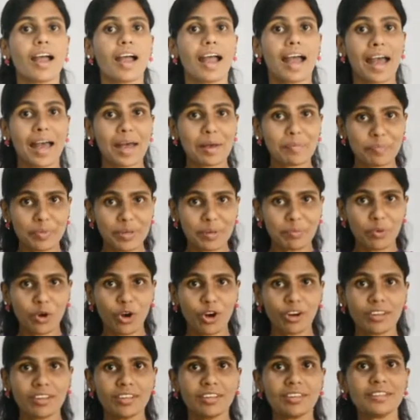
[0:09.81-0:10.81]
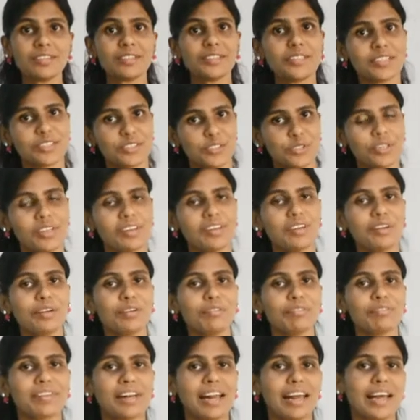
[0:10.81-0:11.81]
Happy morning, dear children
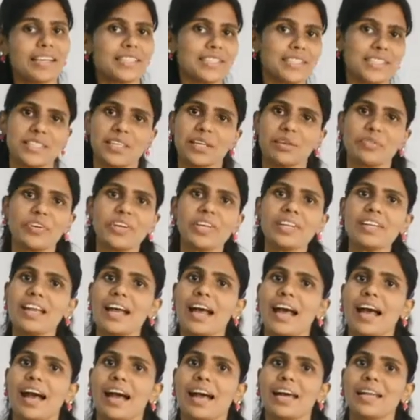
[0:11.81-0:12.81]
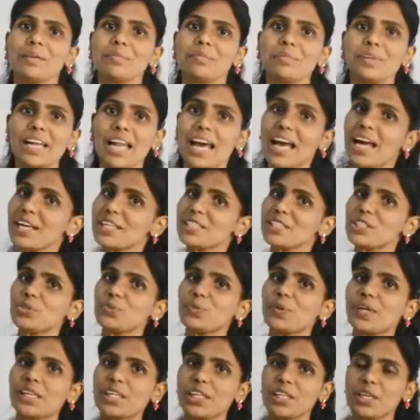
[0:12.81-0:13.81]
of class 7, and I am glad to
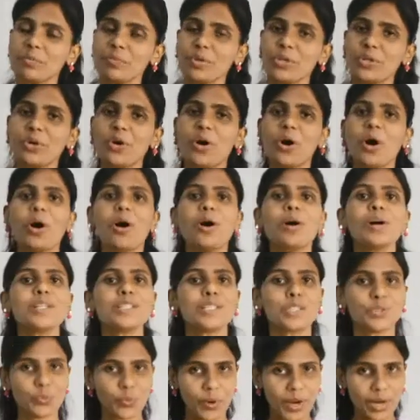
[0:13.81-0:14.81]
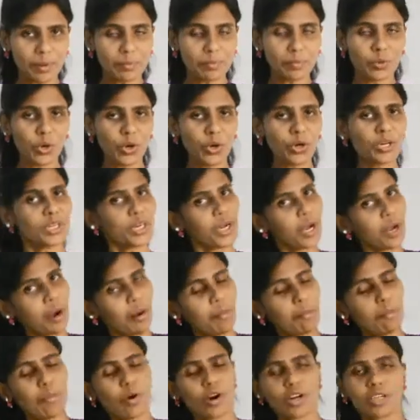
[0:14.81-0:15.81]
welcome you all to one more
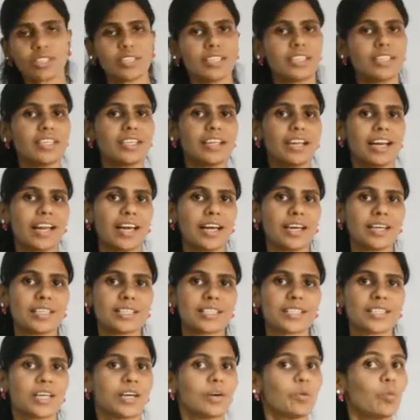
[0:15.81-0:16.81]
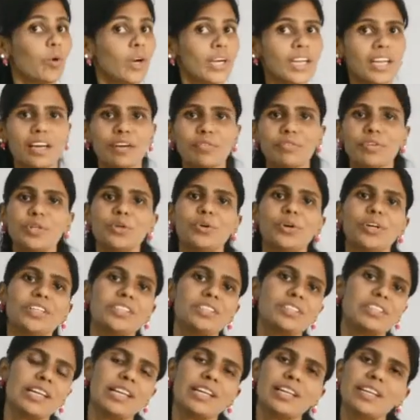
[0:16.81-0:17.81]
botany class. What are we
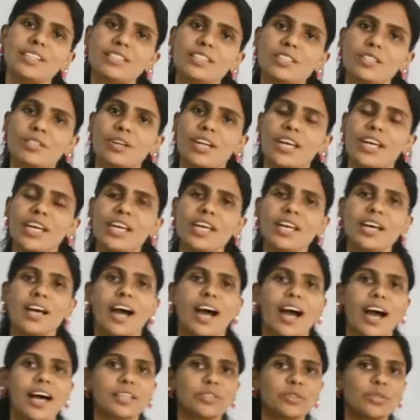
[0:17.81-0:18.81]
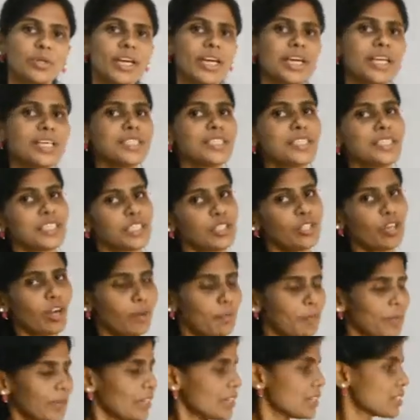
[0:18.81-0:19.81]
going to learn today? Our today's
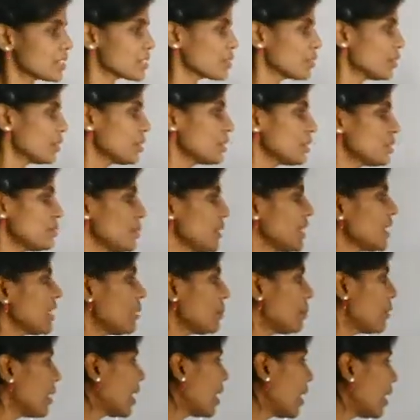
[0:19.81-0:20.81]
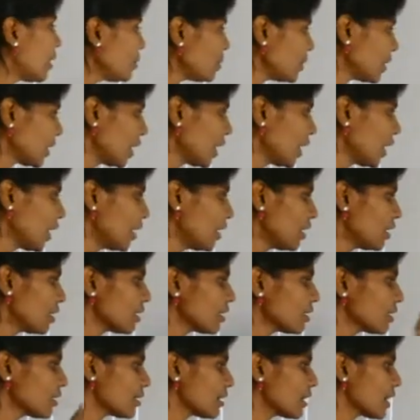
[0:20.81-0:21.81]
topic is going to be
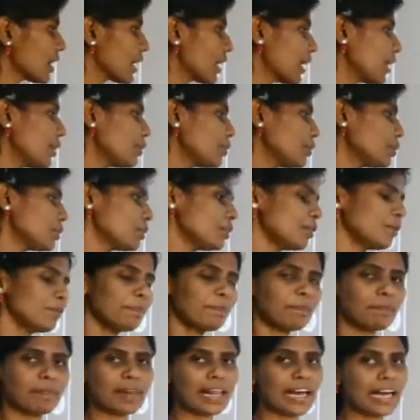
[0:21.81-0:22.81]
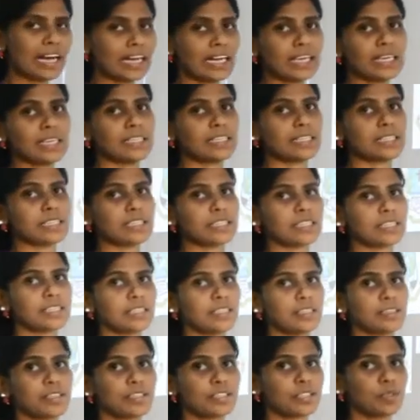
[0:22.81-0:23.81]
about
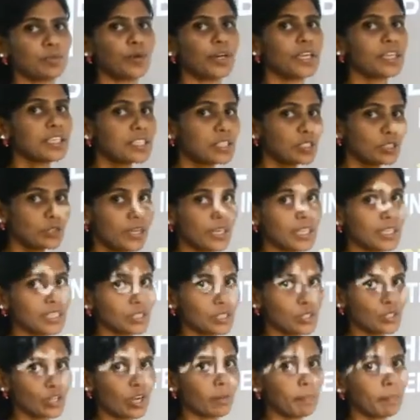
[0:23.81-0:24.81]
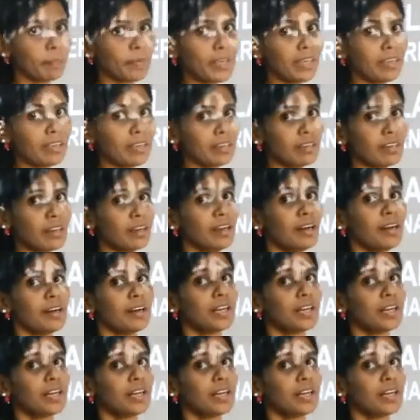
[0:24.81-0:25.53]
chloroplast. So what is today's topic?